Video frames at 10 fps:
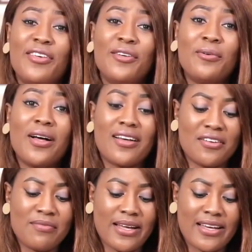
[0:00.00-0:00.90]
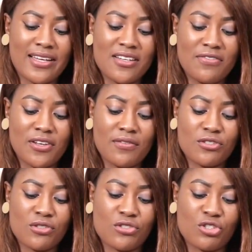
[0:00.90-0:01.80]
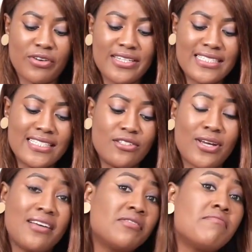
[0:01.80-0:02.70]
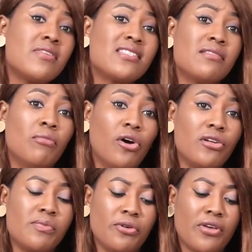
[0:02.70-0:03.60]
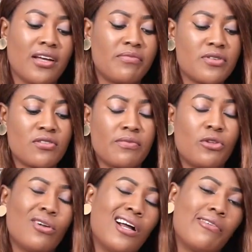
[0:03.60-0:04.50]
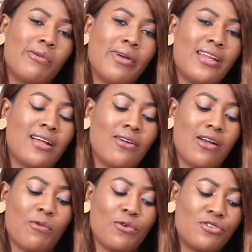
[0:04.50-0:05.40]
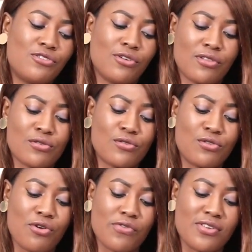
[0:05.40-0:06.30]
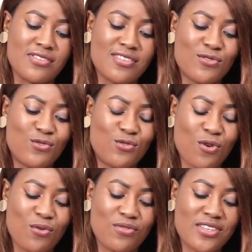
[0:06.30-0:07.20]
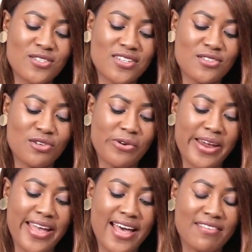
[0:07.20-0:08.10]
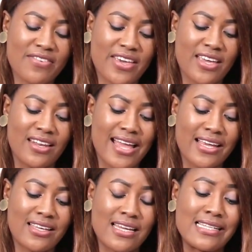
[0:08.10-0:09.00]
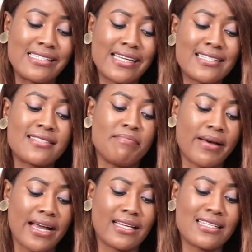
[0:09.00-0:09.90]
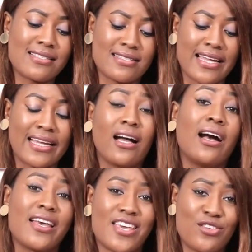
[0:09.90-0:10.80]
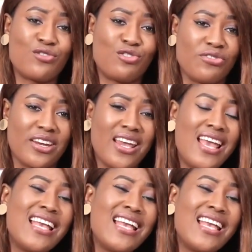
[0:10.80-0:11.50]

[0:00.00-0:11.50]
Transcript: You're welcome back, and if you have just joined in, you haven't missed much, but you have missed something. You can rewind and go and watch other stories. So, this other story I have here, like it dates back. This is like our history.